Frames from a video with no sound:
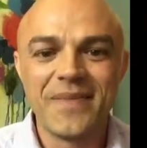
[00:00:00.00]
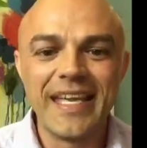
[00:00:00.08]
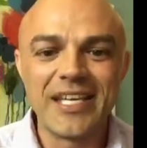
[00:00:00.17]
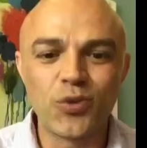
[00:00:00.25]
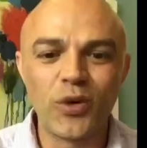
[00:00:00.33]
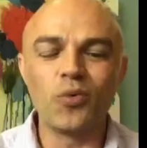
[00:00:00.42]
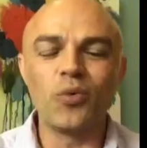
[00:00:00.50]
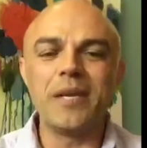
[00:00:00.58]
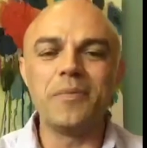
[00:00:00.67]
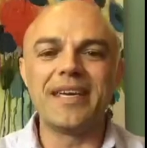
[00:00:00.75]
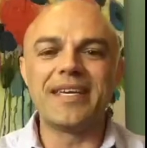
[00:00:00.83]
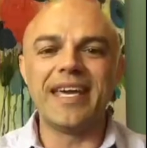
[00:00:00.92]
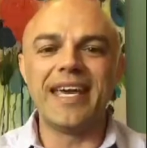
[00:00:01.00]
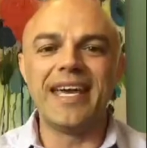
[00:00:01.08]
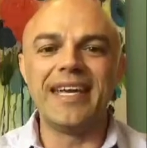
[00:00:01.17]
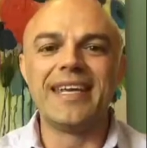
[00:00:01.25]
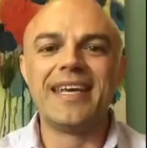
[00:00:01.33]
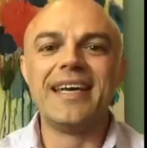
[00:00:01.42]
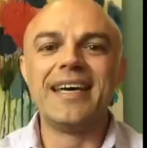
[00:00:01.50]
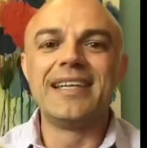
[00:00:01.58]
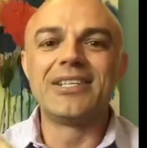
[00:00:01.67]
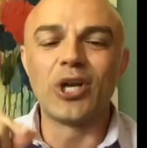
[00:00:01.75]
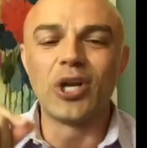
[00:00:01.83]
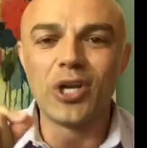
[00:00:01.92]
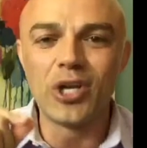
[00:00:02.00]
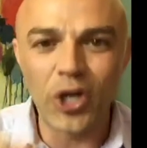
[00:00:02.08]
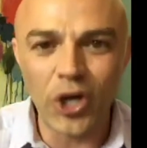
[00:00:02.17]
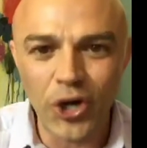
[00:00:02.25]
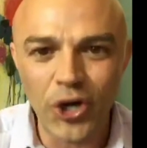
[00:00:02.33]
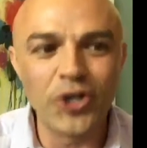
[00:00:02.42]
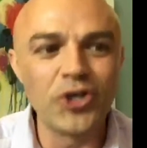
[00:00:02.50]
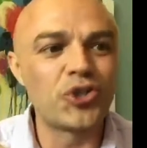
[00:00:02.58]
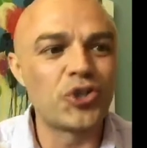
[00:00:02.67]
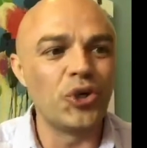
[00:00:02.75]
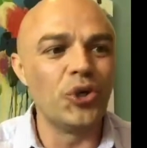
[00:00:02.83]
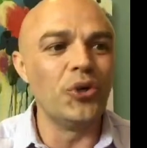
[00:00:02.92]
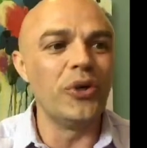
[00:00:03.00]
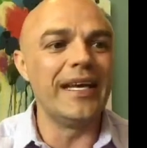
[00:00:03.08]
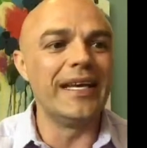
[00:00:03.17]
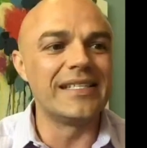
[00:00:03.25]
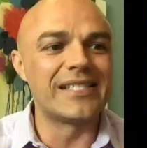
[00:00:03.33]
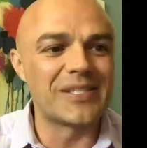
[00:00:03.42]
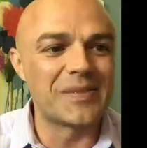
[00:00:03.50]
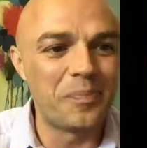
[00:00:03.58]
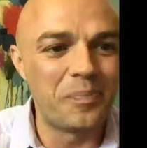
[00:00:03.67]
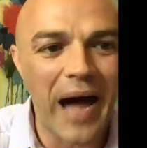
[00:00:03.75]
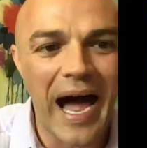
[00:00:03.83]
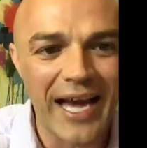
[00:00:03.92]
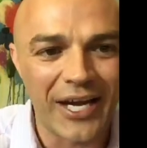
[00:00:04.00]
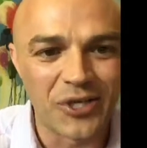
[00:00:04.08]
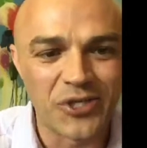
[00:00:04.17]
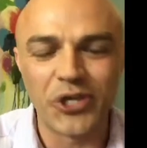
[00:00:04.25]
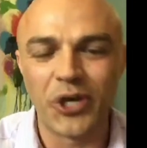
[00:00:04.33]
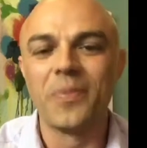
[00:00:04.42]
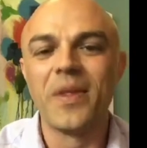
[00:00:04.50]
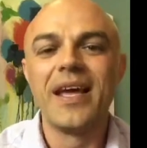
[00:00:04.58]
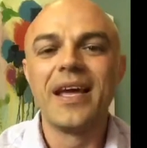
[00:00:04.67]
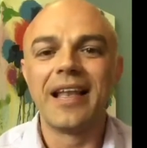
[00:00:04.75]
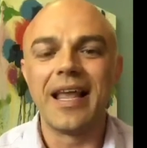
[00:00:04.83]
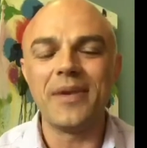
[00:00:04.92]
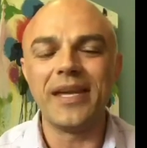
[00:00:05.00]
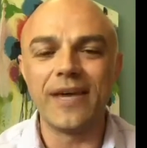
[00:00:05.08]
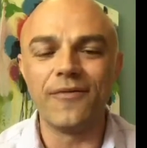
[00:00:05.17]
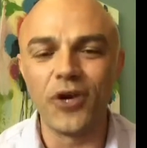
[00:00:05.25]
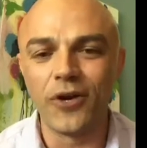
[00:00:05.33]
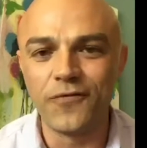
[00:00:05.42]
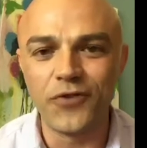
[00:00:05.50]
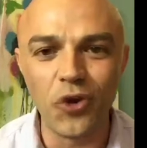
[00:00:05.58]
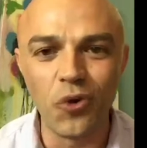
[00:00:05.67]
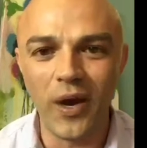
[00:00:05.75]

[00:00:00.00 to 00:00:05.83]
is when we begin to learn to inspire. So let me give you a few